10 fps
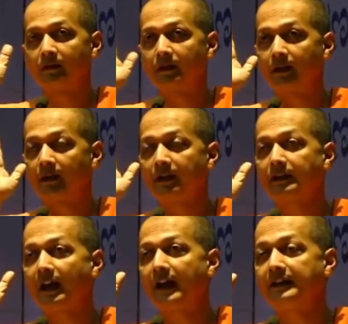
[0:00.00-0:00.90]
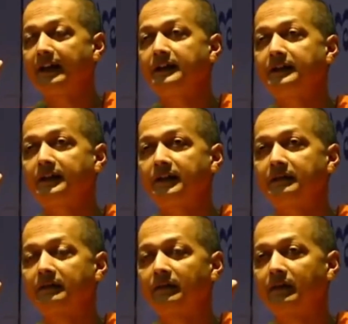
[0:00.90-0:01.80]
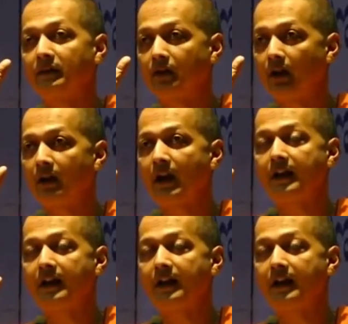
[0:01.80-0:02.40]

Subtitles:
The great identity, your